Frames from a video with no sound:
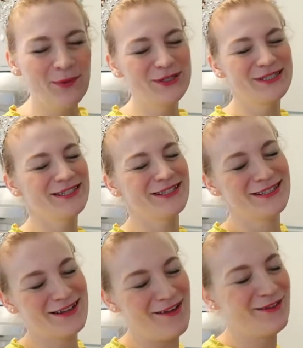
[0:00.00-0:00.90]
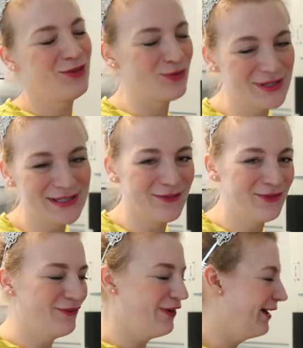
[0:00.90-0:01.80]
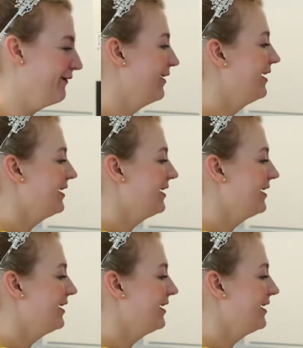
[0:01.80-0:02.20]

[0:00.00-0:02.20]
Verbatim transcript: but we're just gonna call it 375